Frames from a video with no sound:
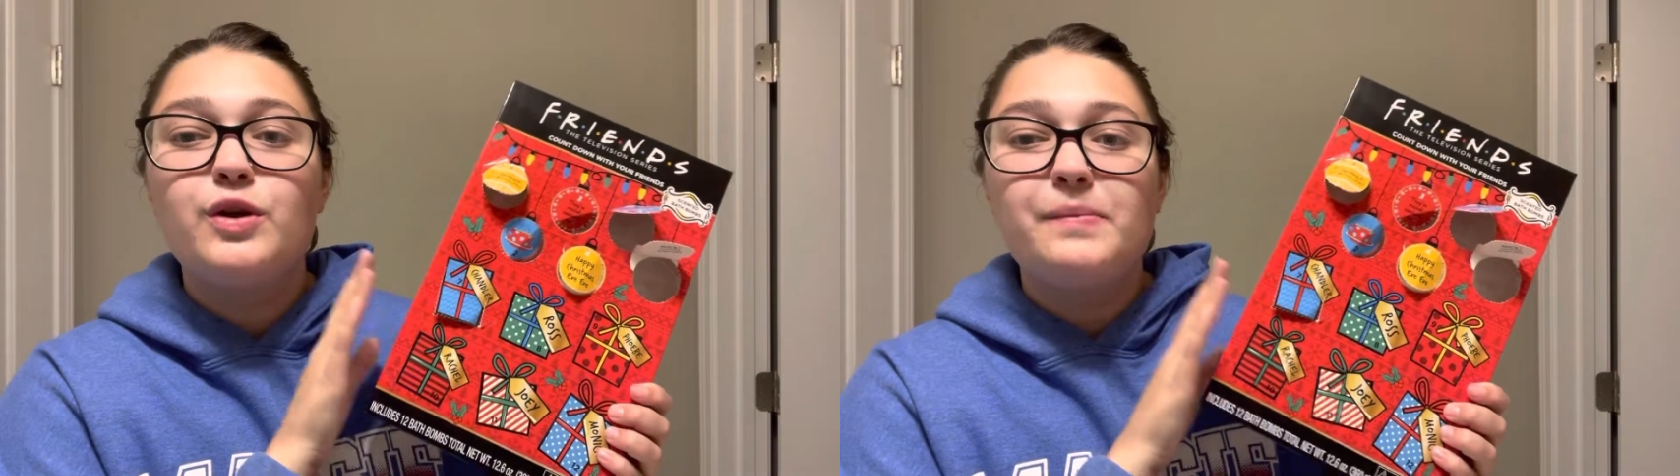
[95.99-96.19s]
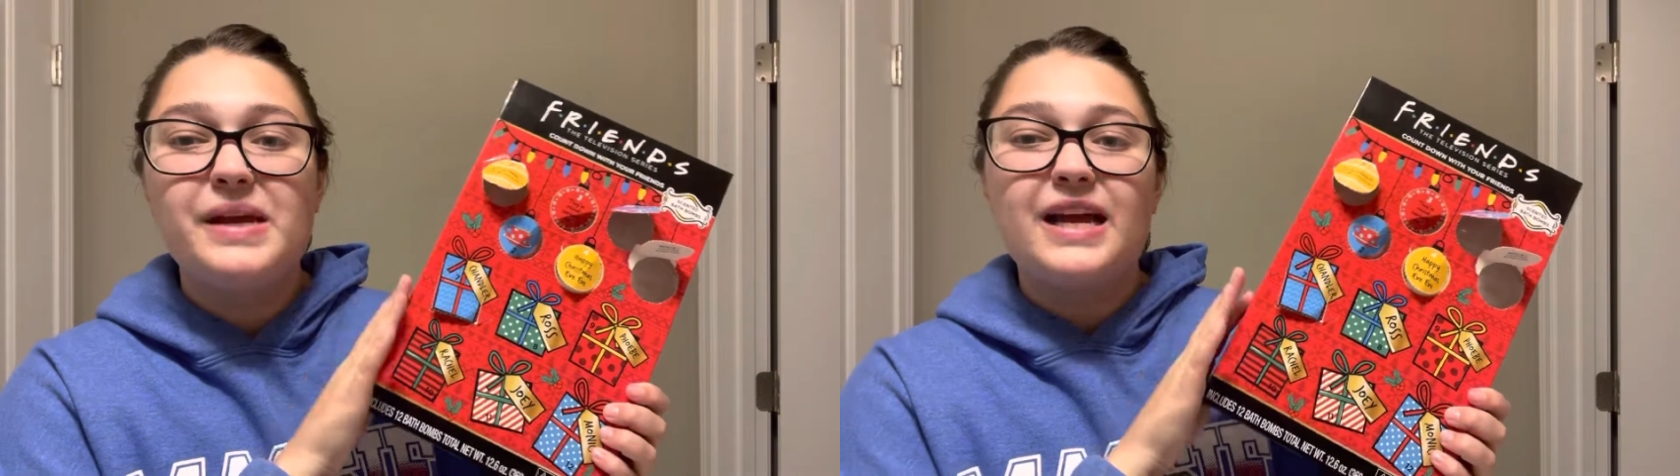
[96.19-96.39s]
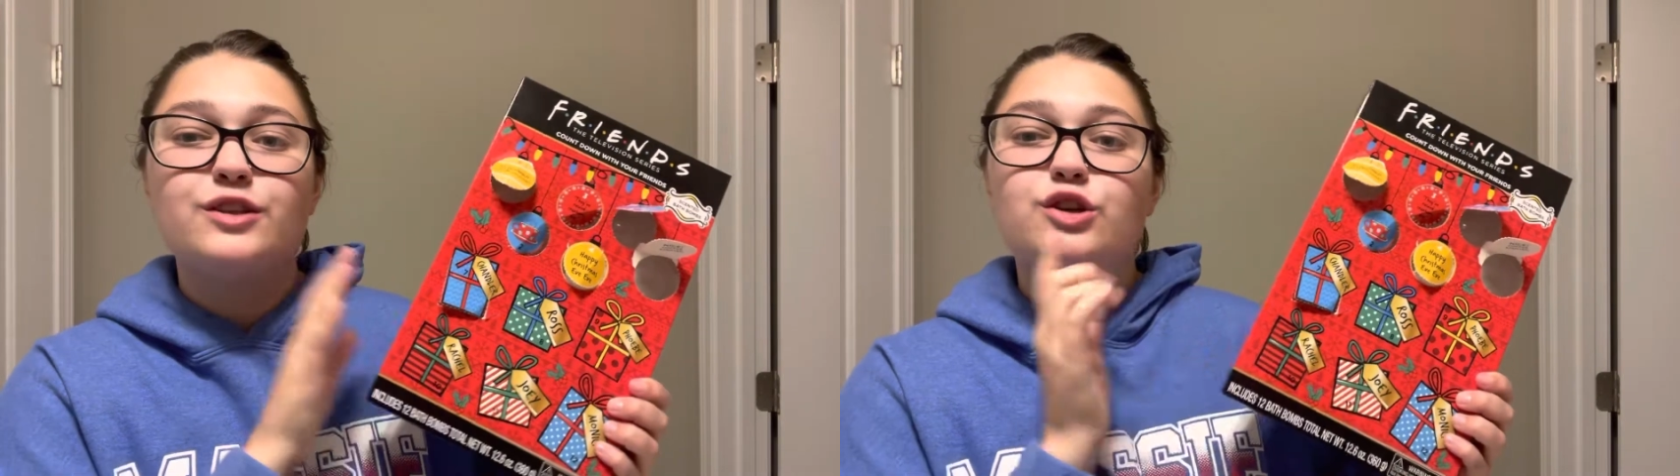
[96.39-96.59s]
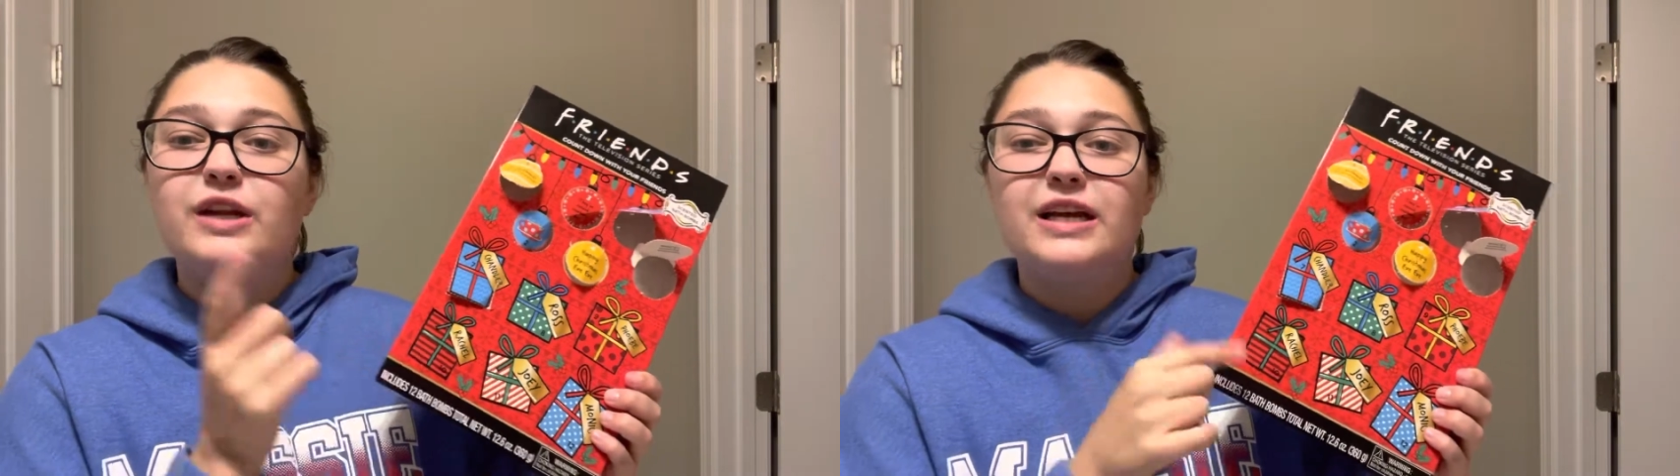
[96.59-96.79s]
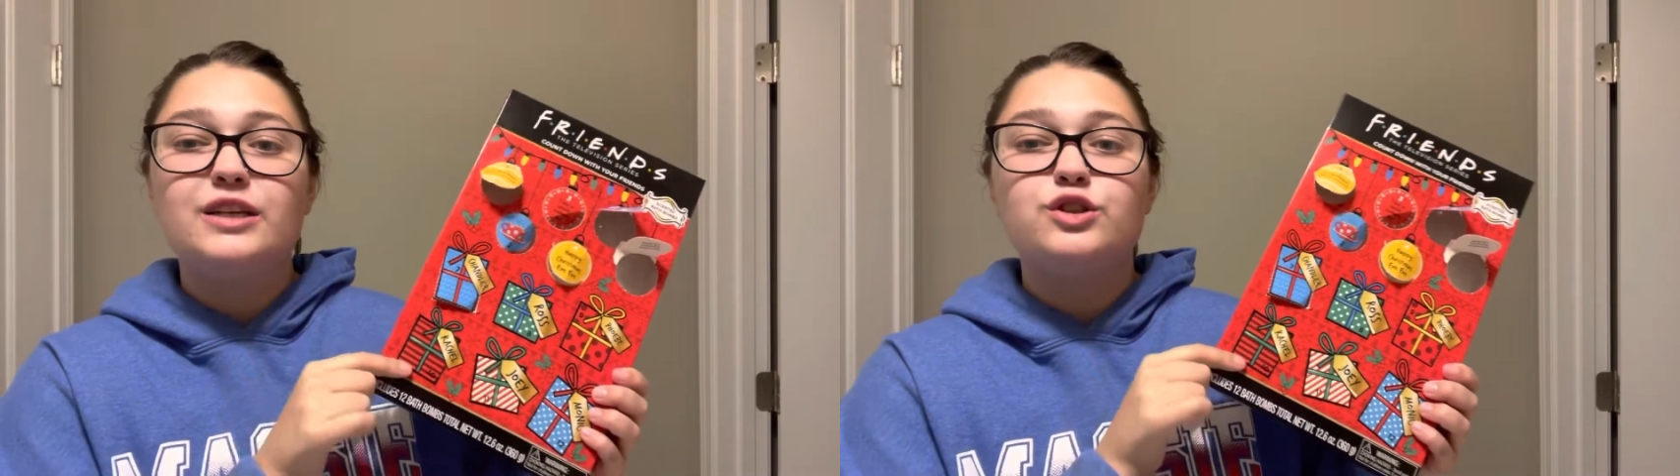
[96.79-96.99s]
can be
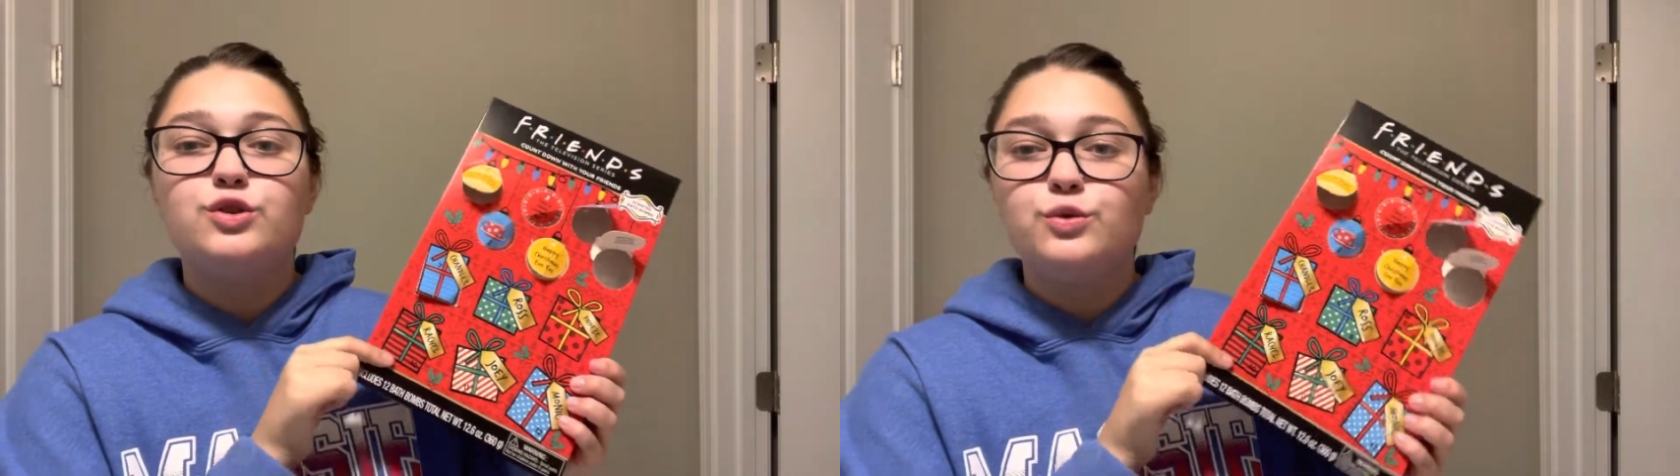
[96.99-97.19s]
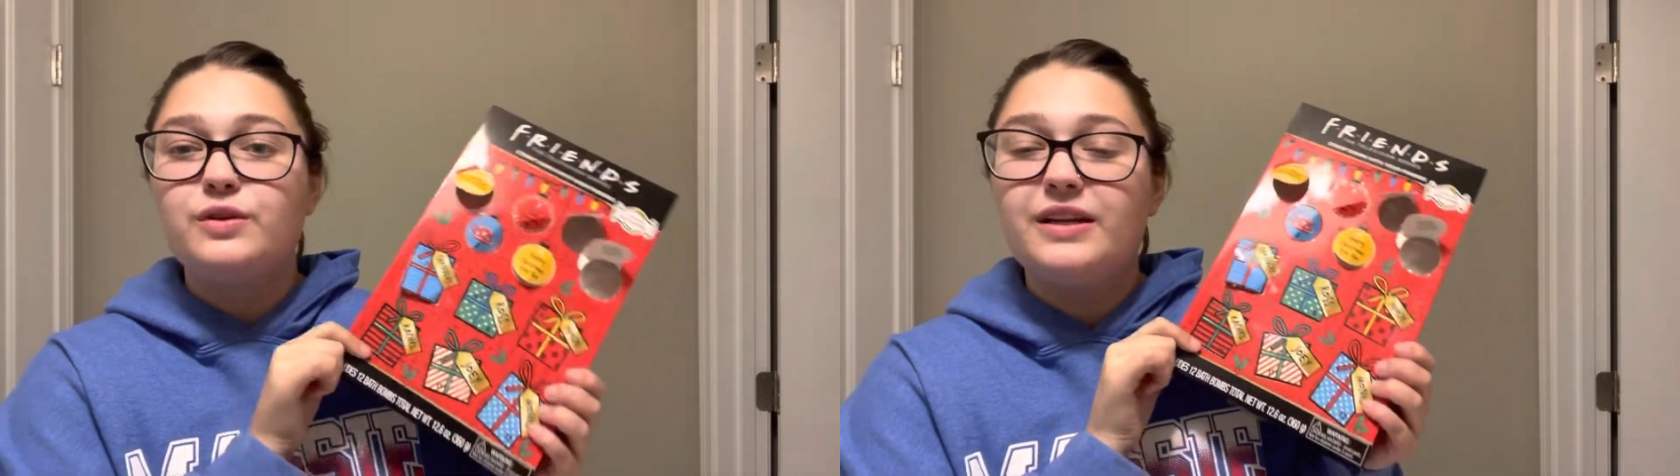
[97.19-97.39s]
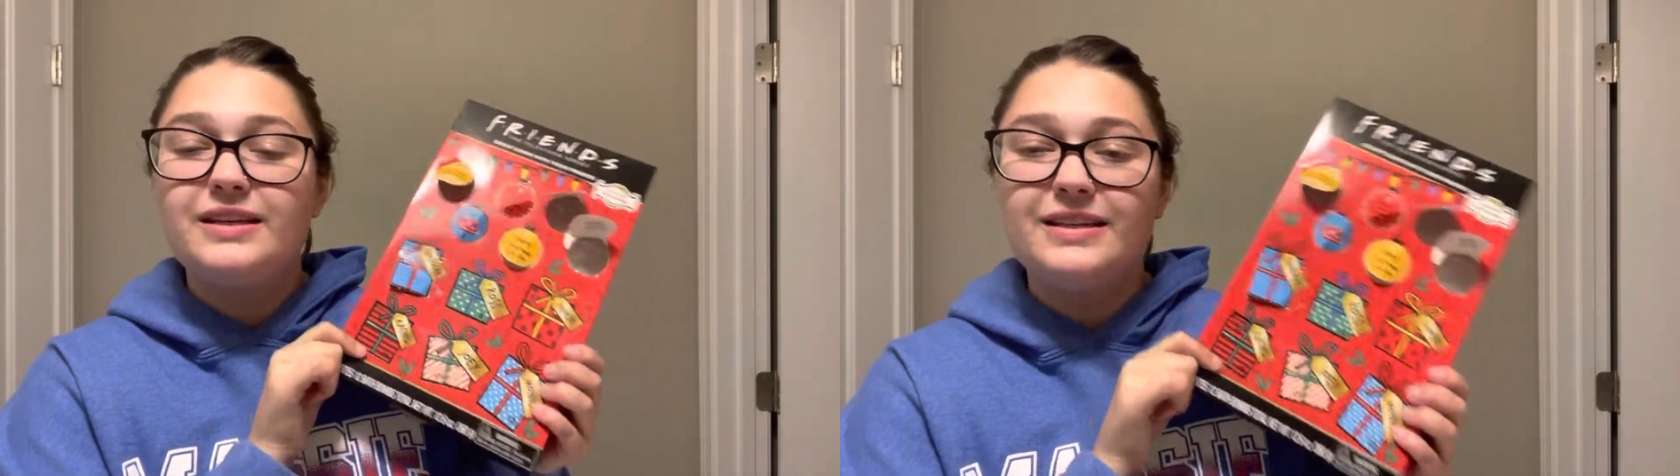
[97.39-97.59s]
entered into the